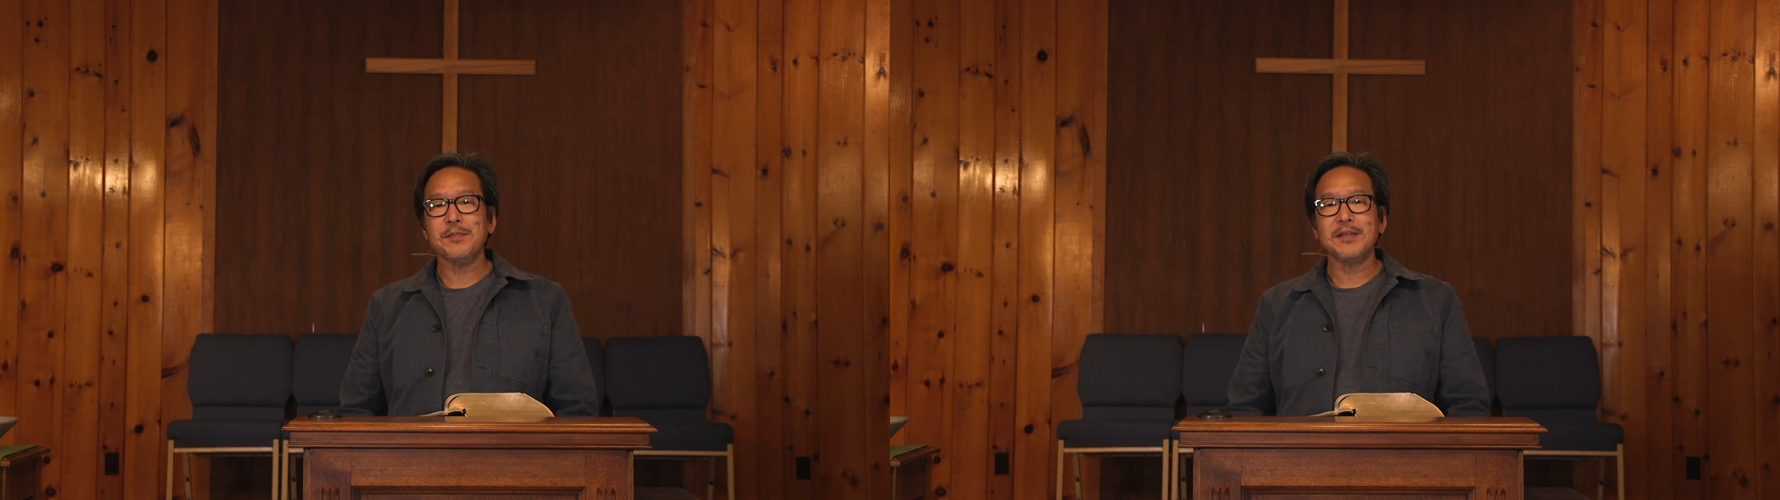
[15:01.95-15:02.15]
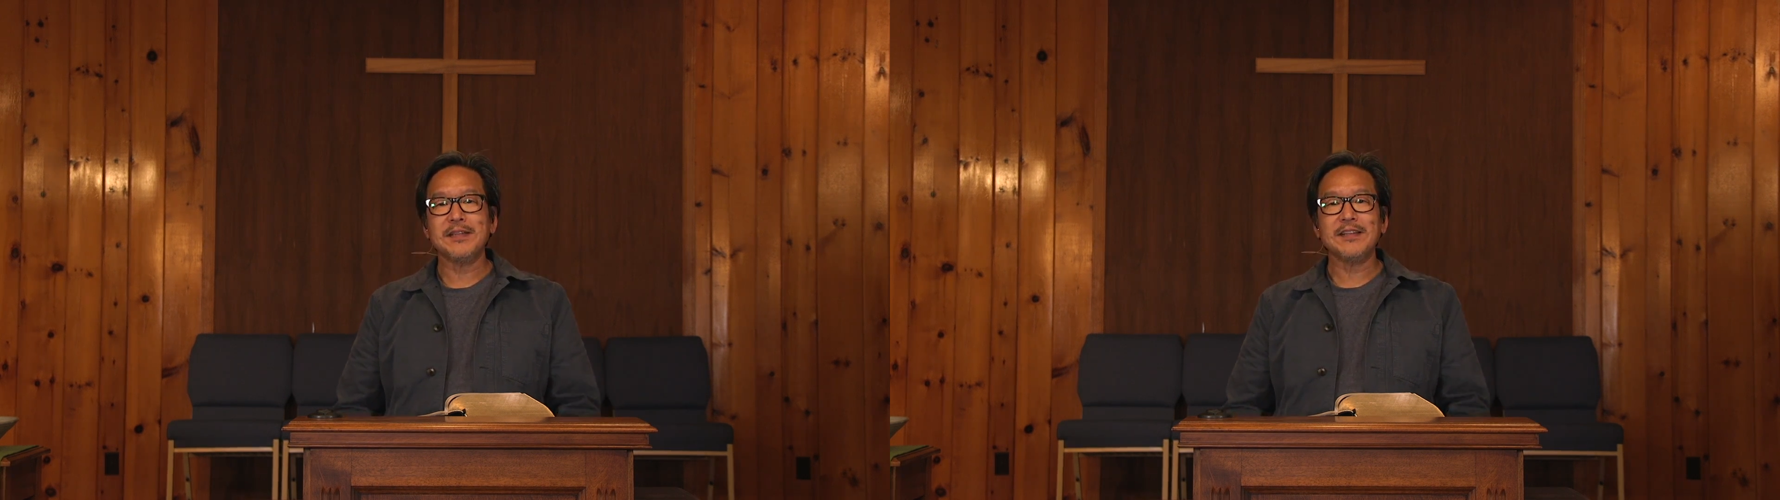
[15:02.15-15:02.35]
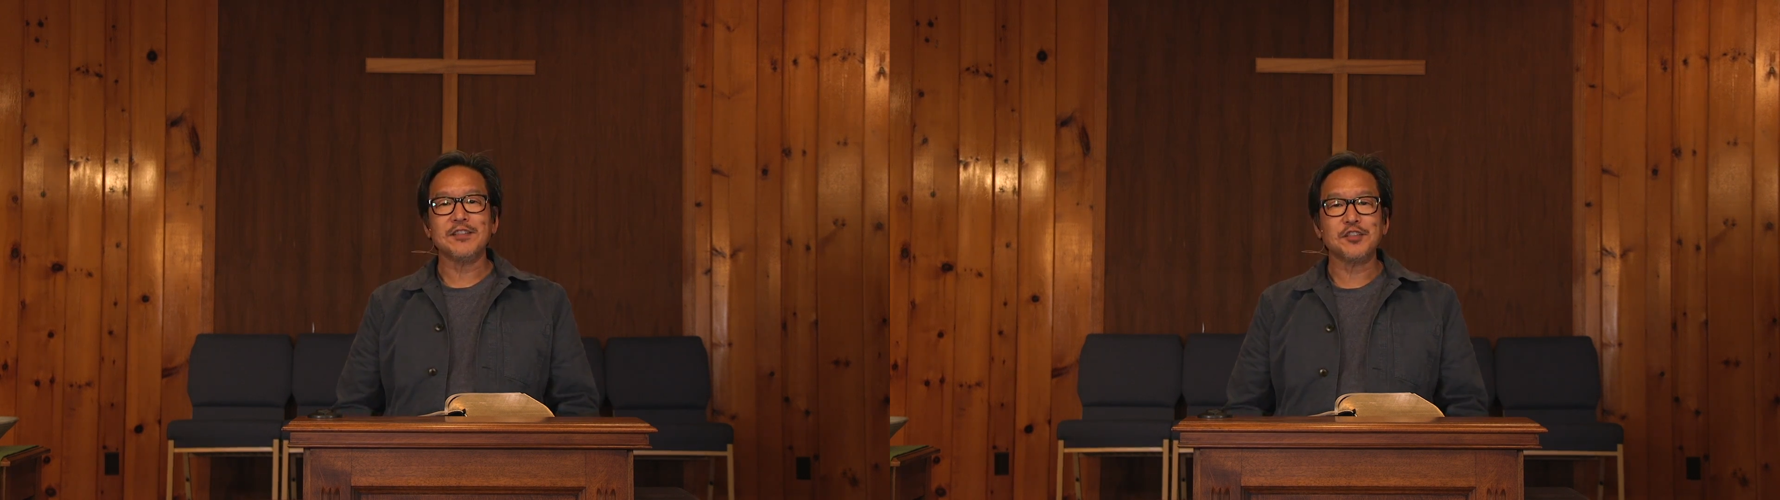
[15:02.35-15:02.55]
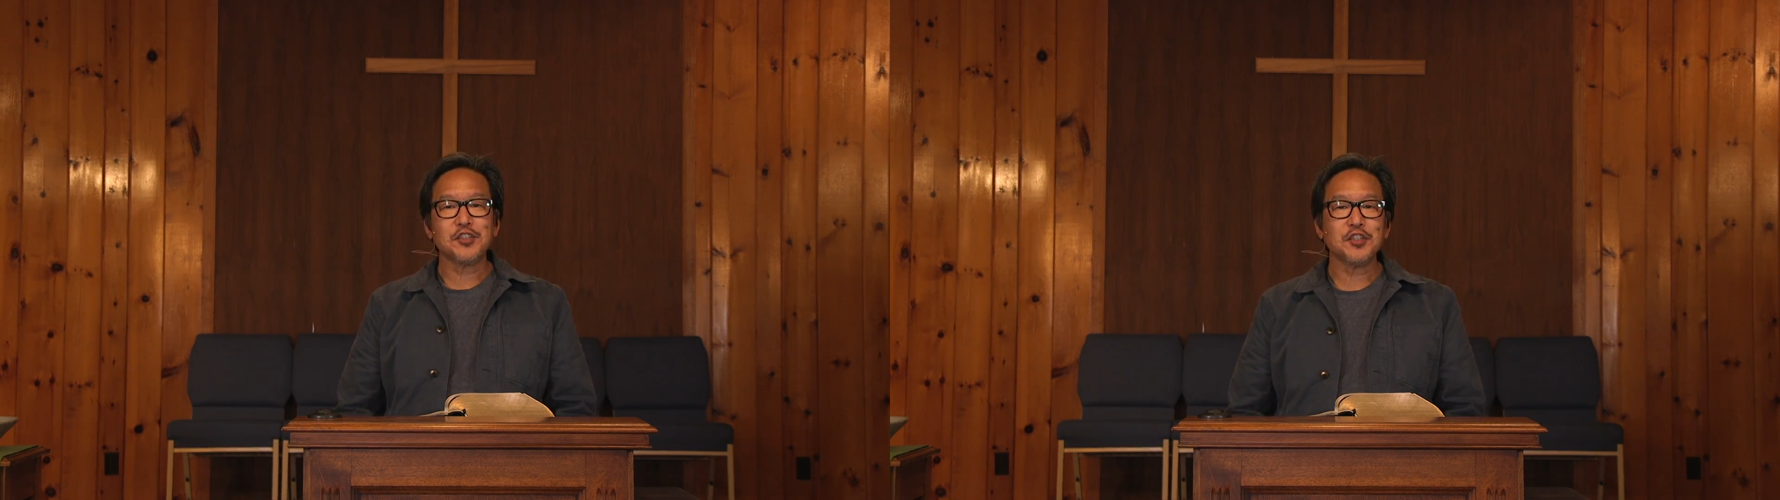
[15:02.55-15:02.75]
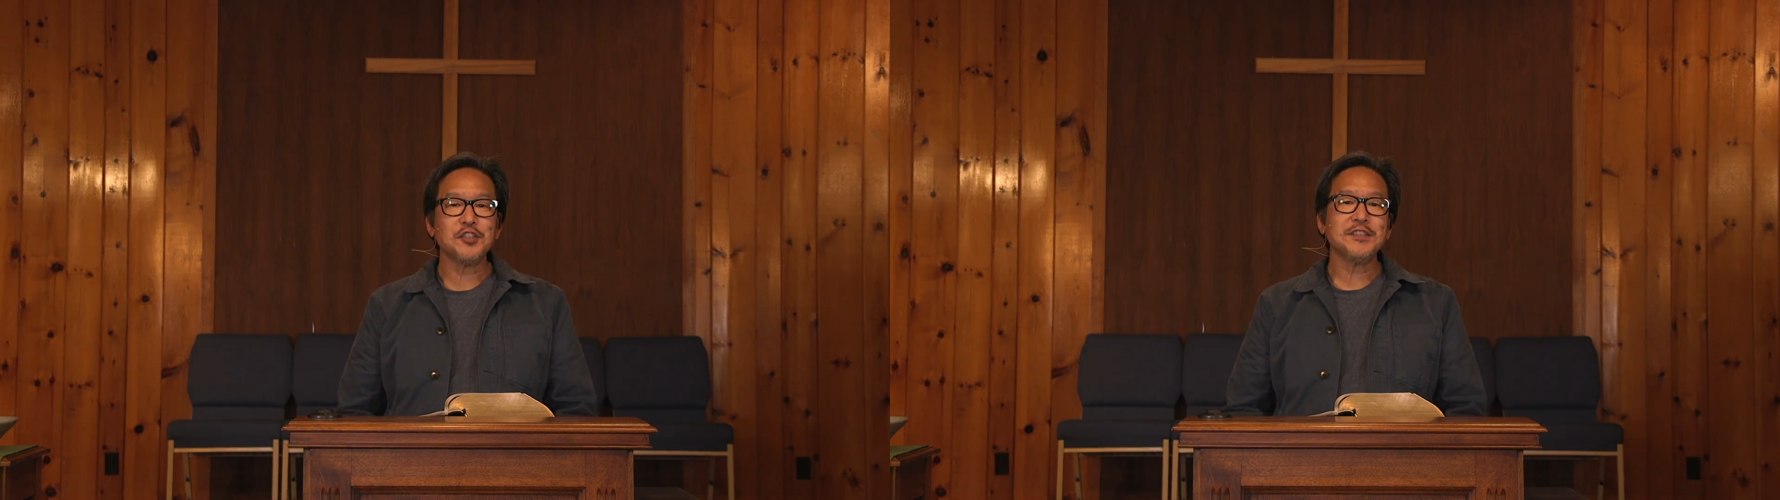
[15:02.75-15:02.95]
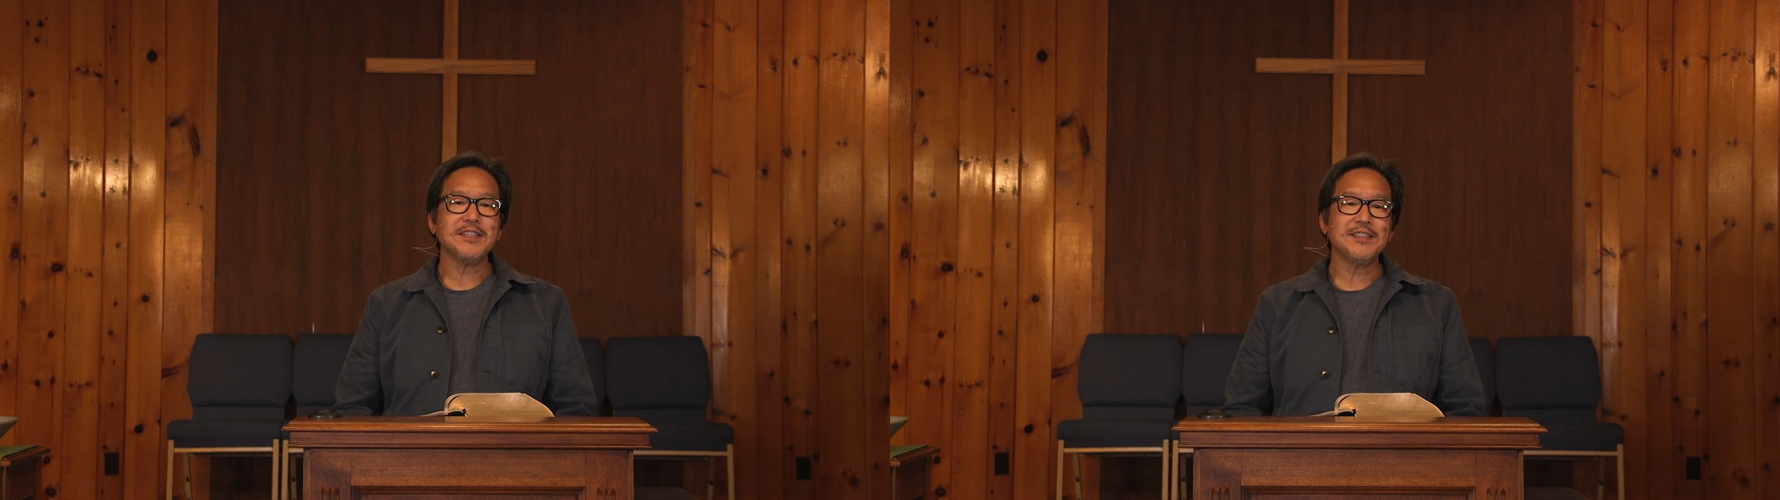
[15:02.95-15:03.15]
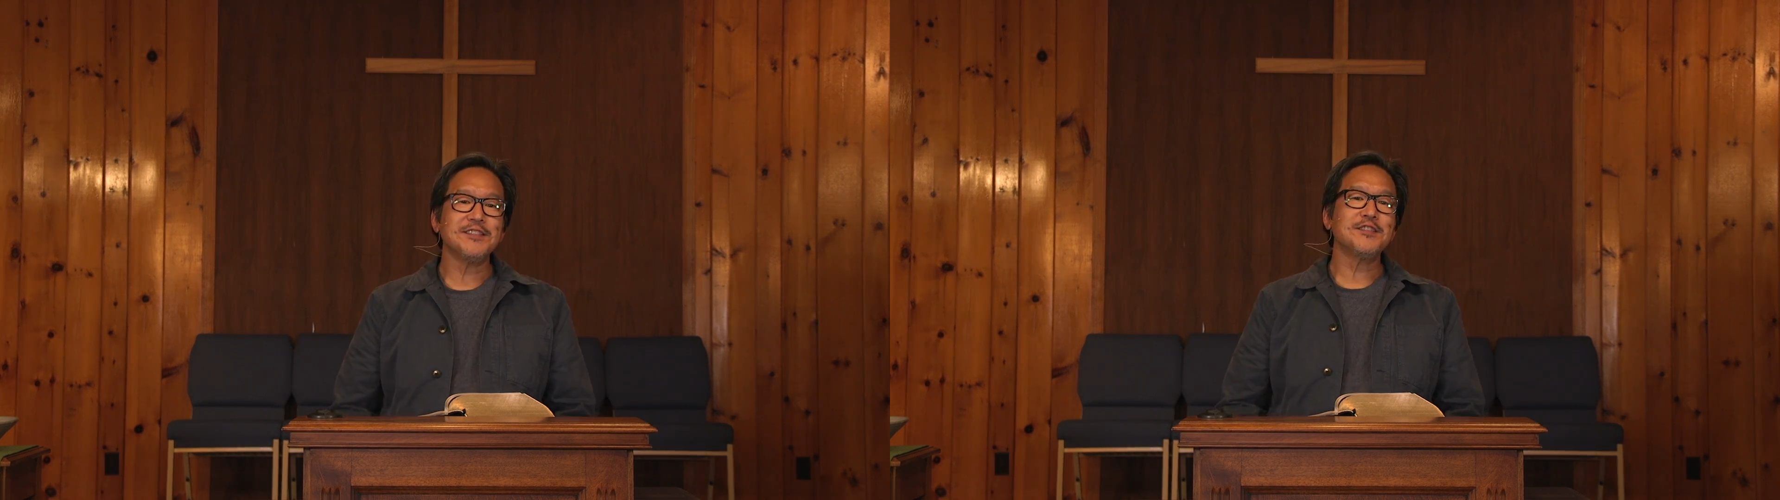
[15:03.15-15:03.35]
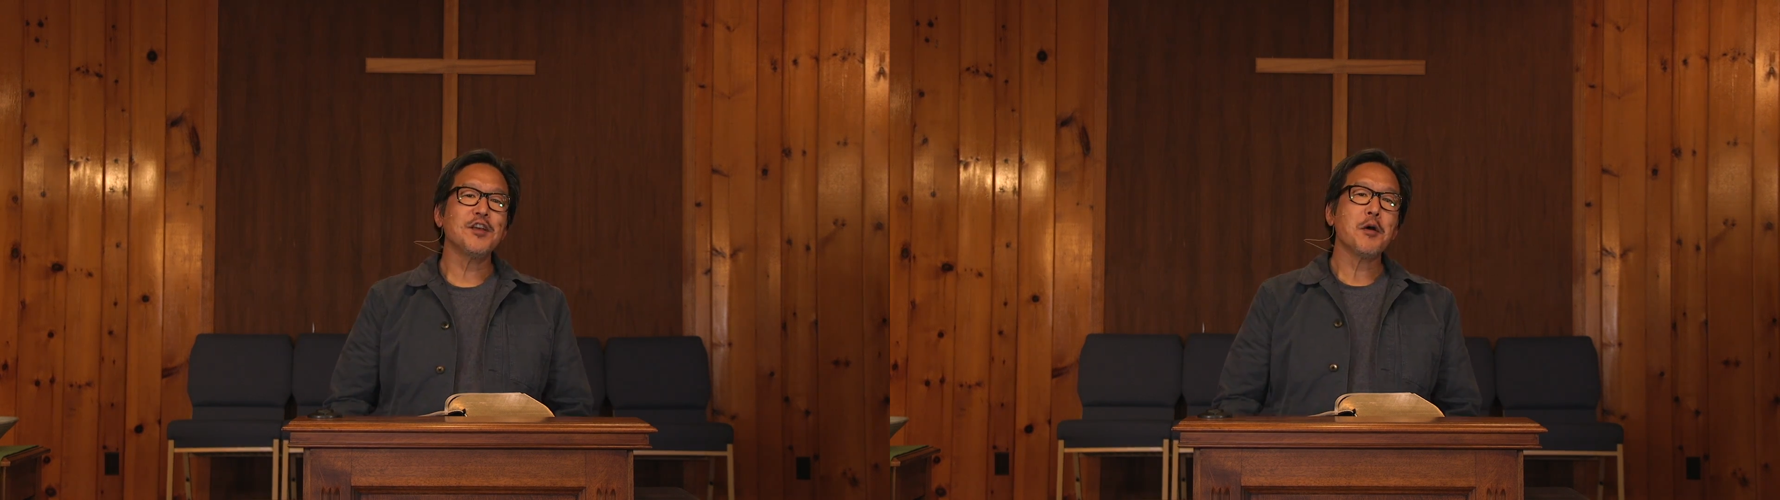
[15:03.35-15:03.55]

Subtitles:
but that the church is